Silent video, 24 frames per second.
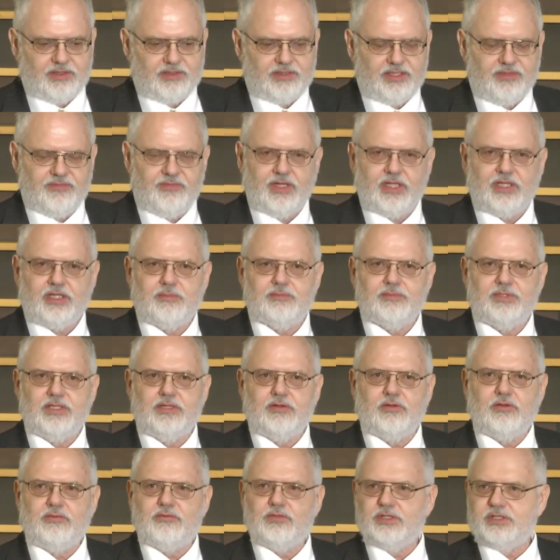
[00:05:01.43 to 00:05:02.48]
developed
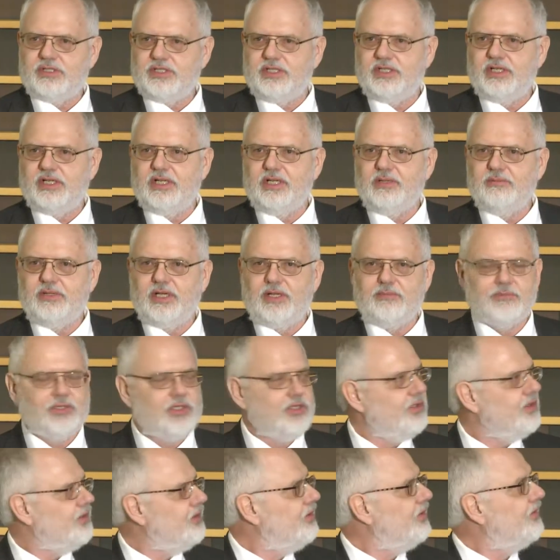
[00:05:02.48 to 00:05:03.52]
over time, and I'm
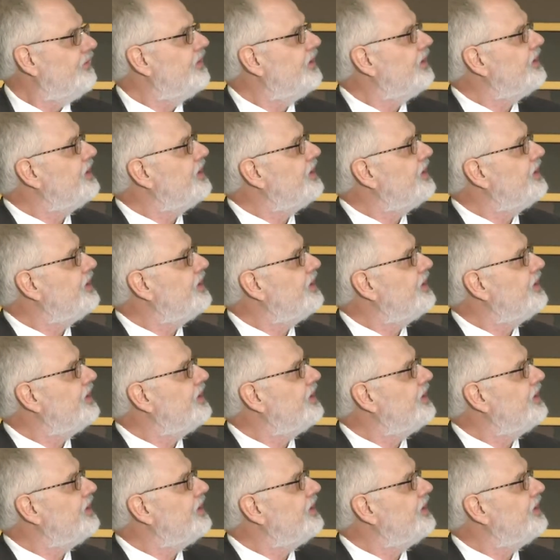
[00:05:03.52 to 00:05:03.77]
going to go over the